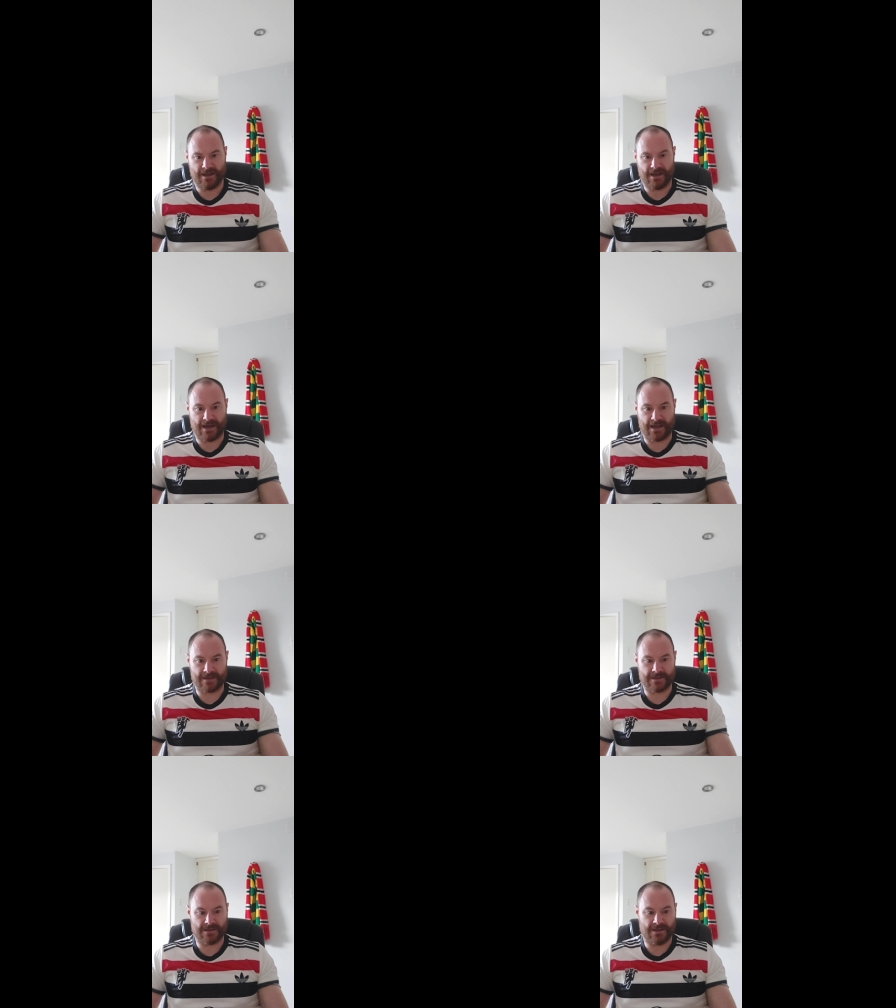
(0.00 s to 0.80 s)

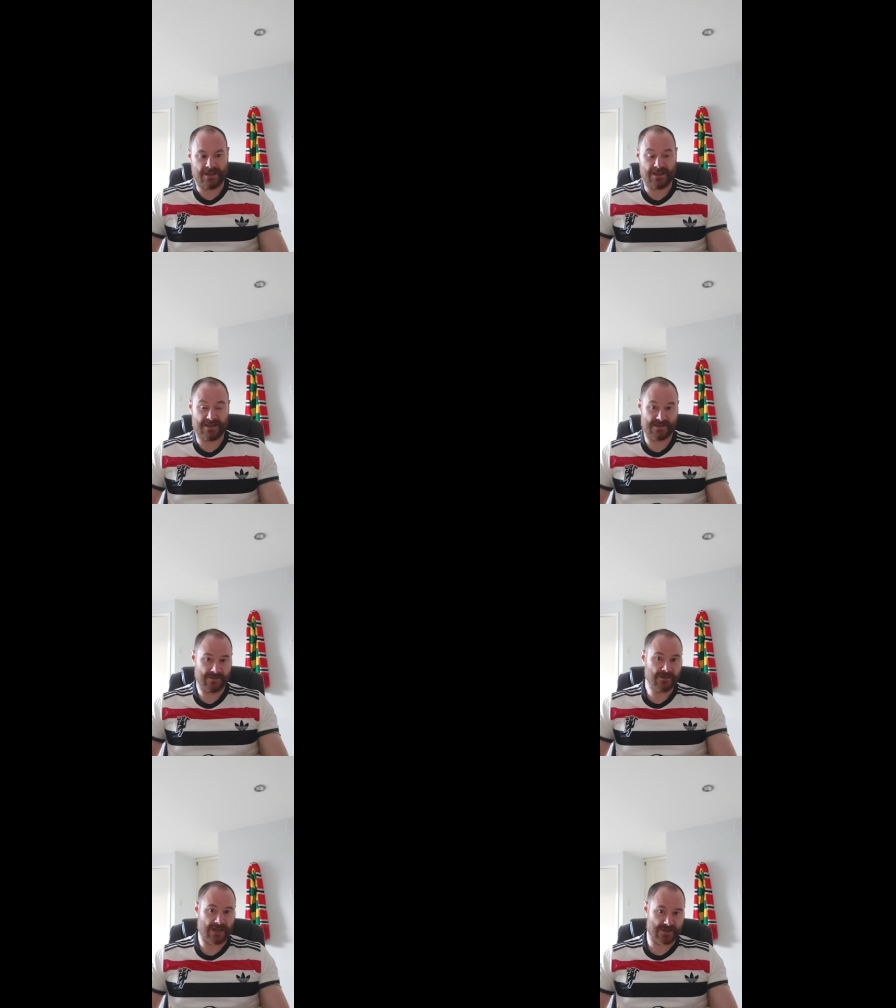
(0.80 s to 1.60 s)
and he
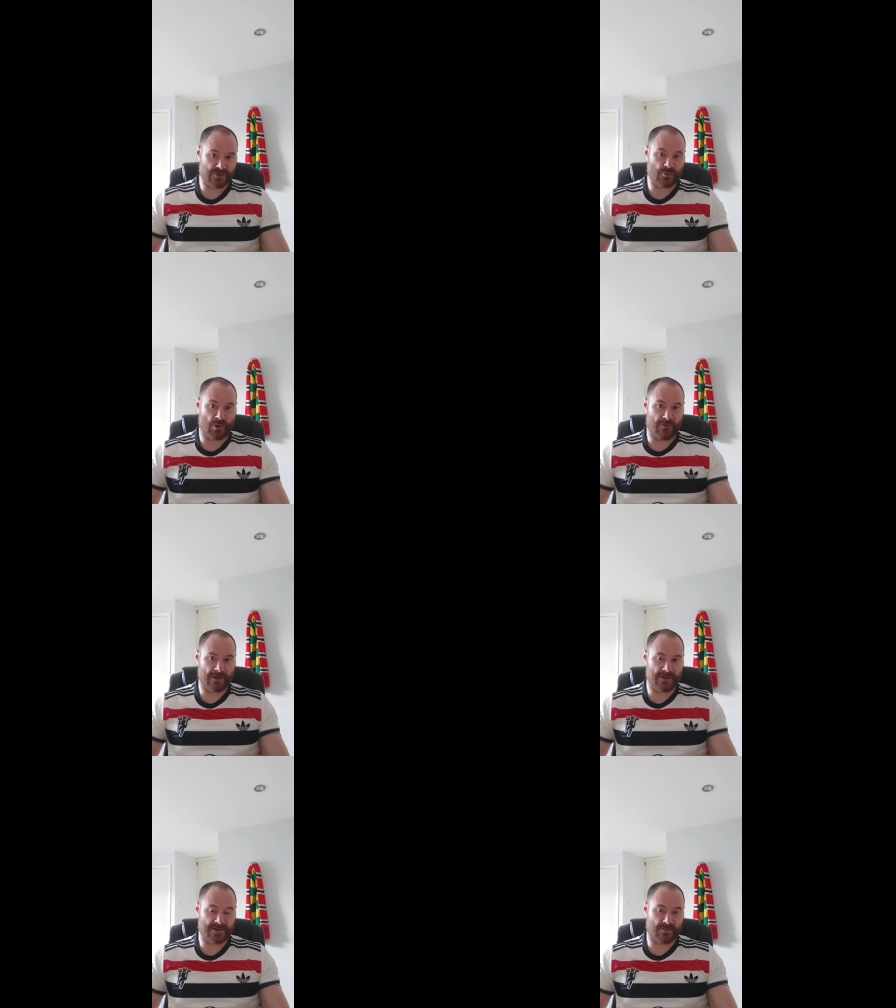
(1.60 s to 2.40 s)
still gets
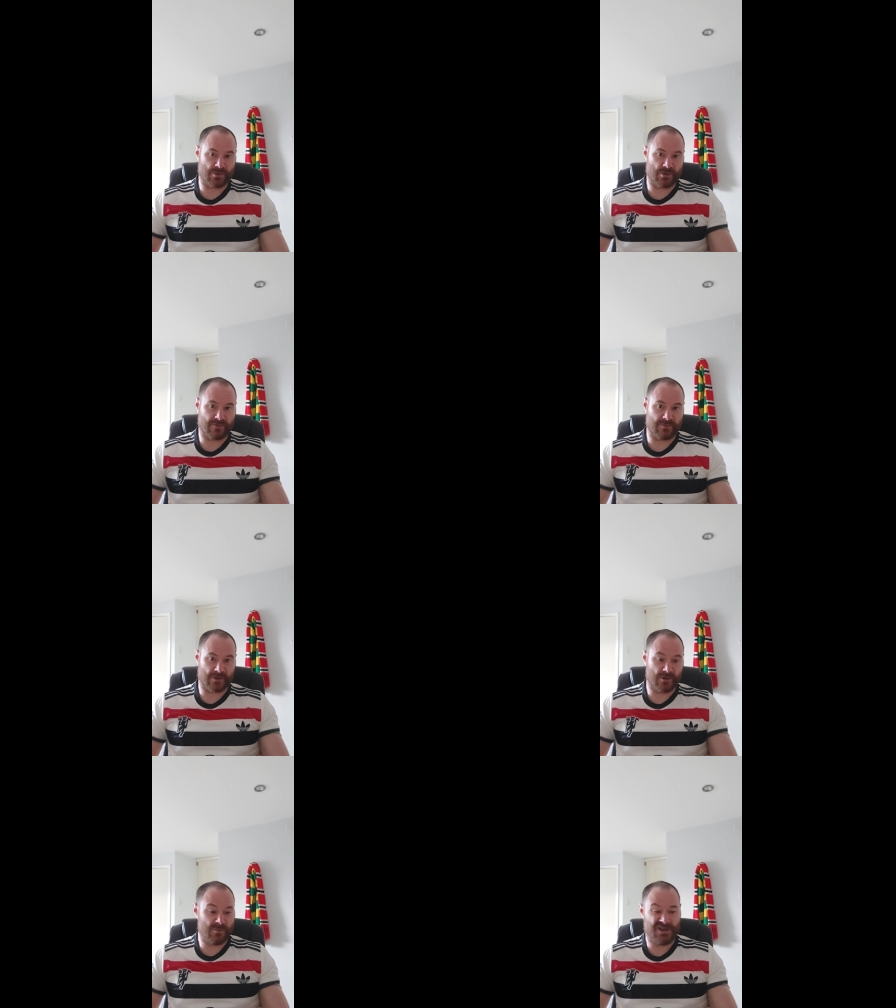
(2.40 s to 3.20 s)
unwarranted support from the
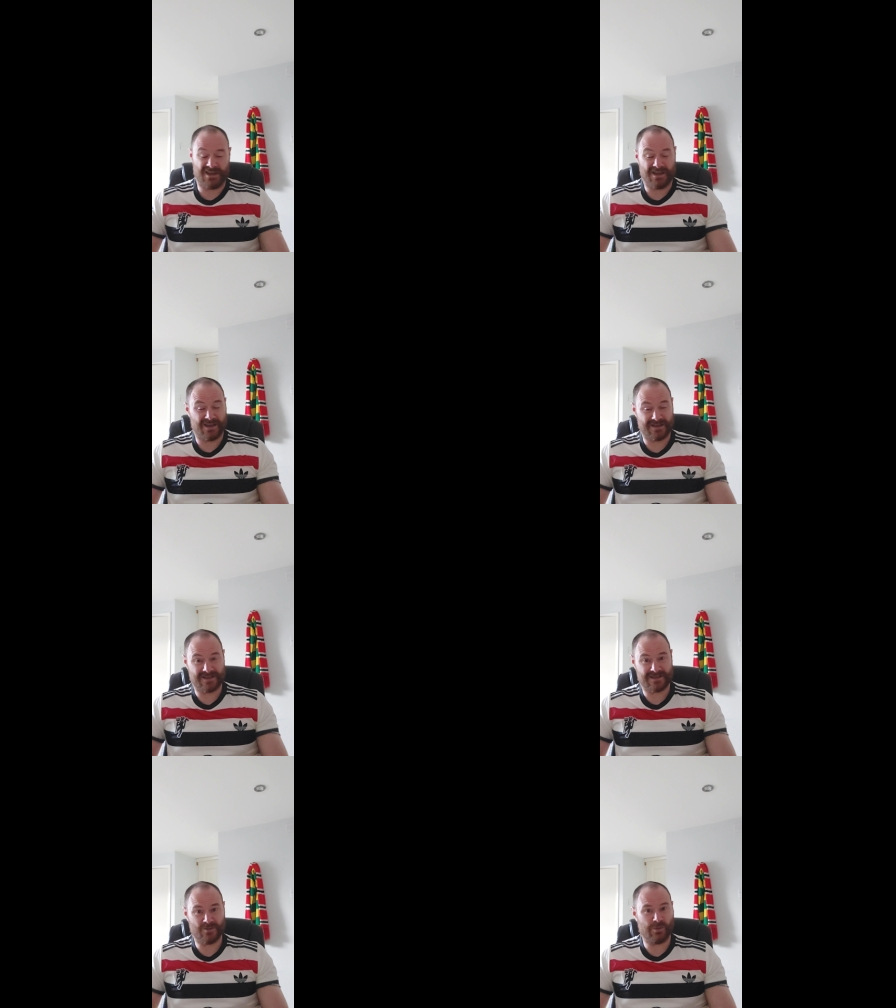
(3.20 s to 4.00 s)
club, and he's
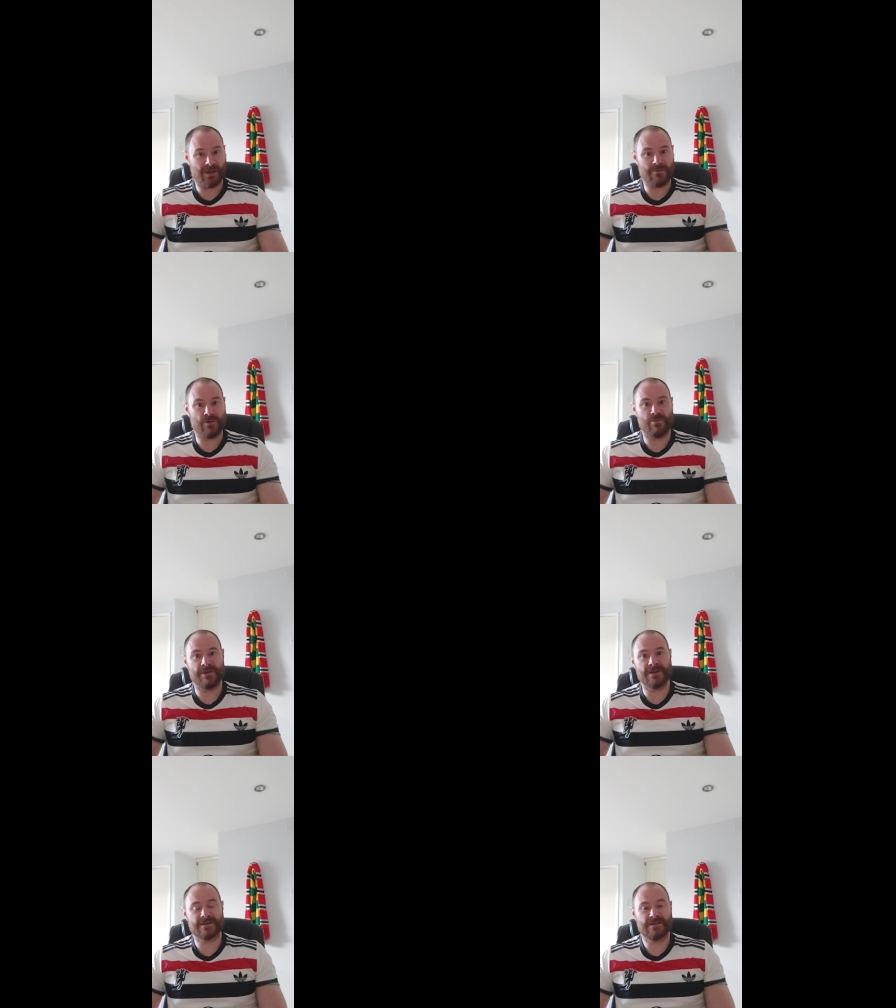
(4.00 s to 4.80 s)
still playing more
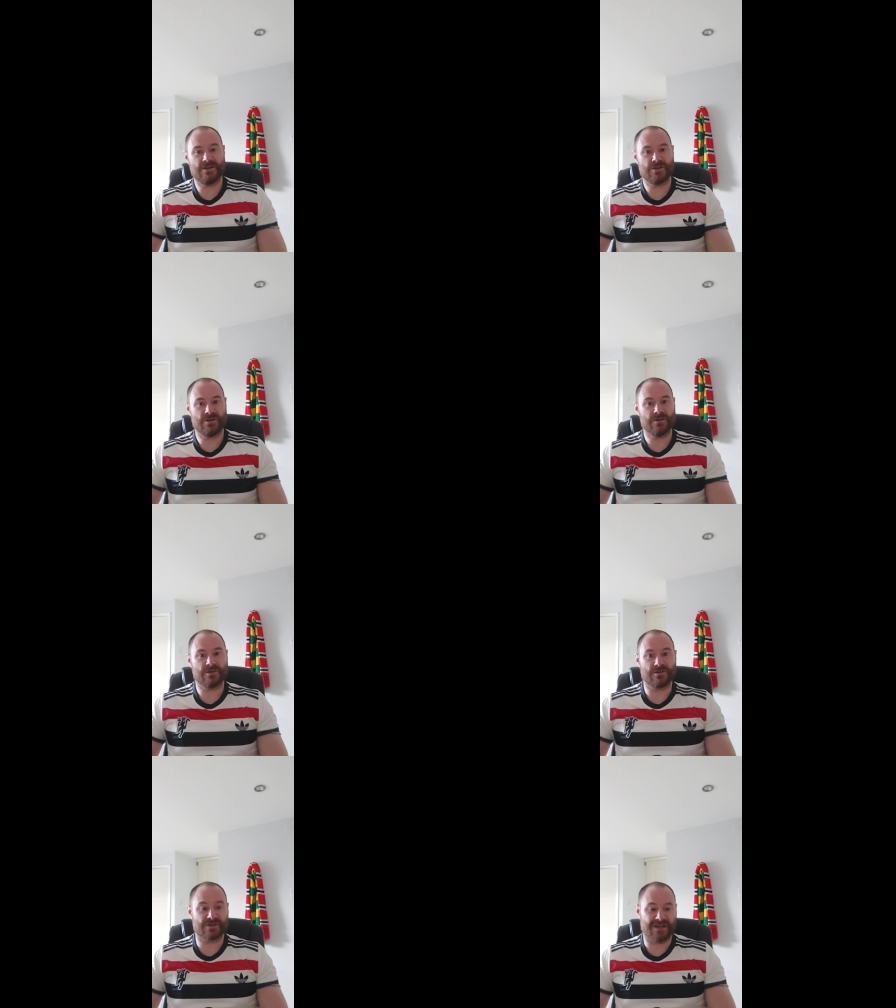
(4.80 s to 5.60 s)
minutes than he should have
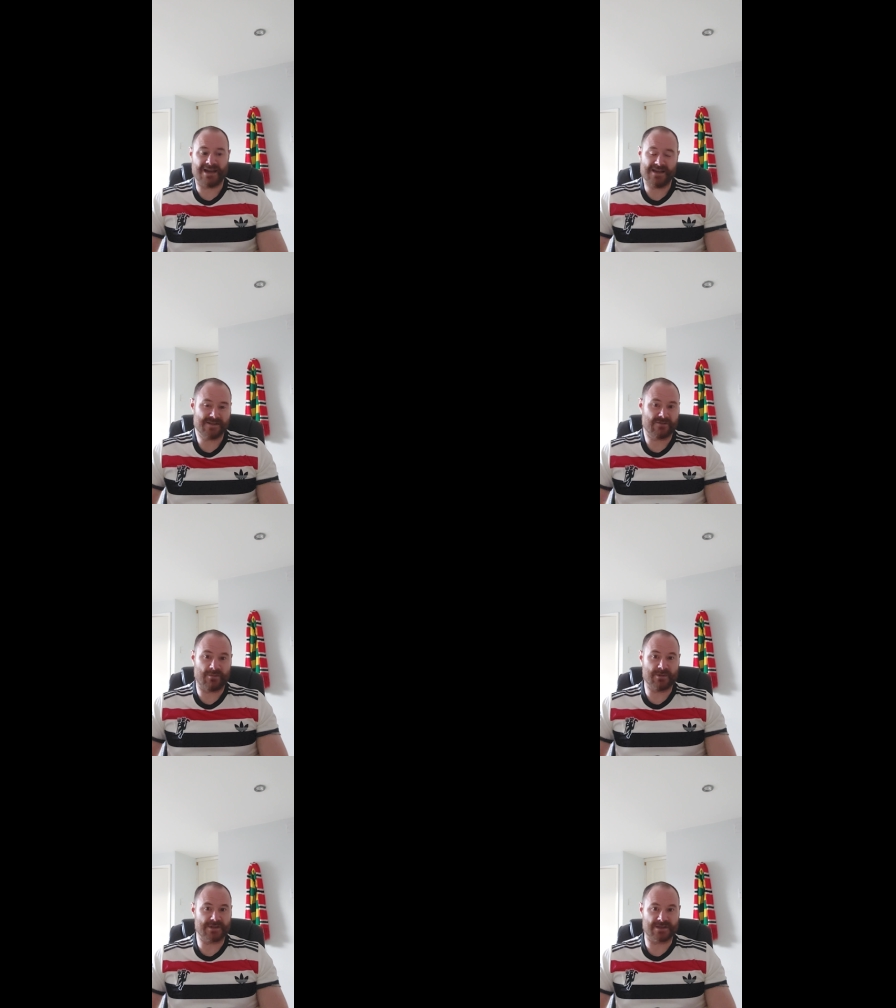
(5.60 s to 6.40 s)
done. So that is a
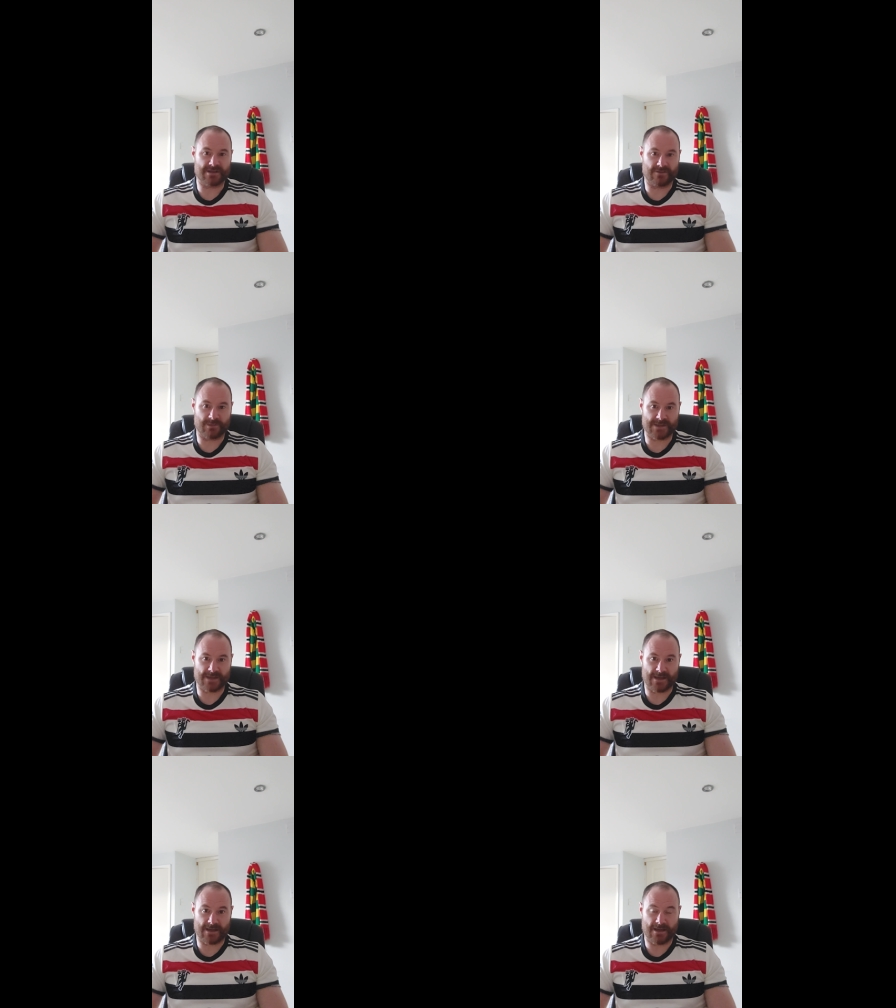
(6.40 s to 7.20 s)
repetition of a
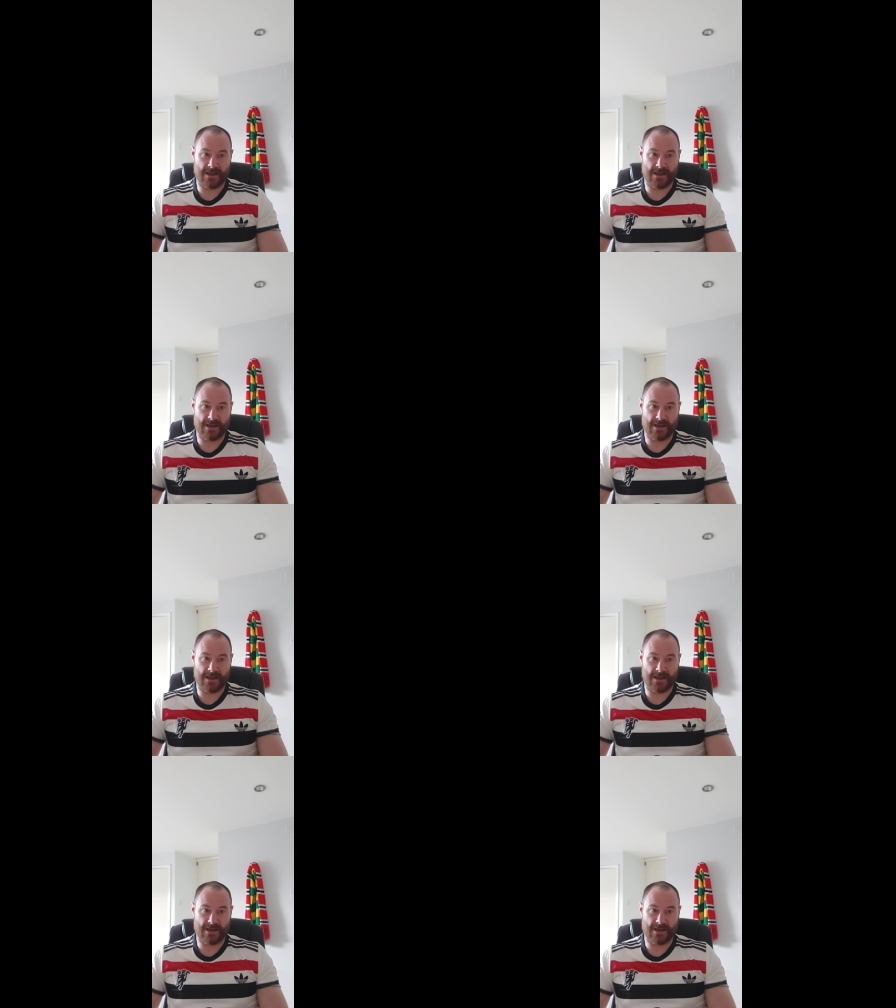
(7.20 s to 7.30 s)
mistake.